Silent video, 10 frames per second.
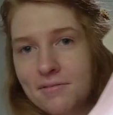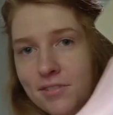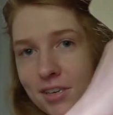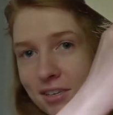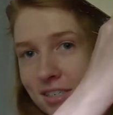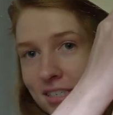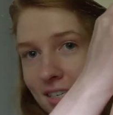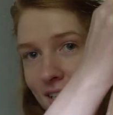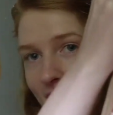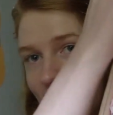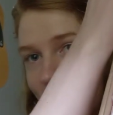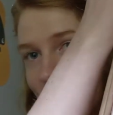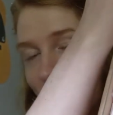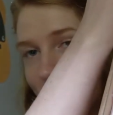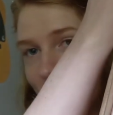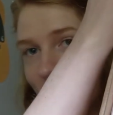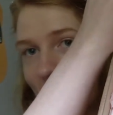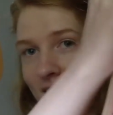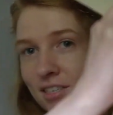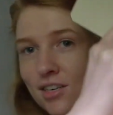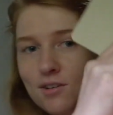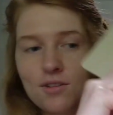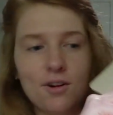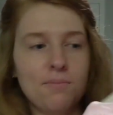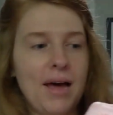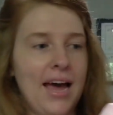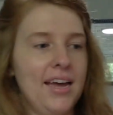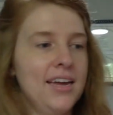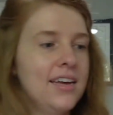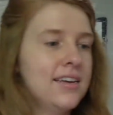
Please see, comes with like this cute little bag.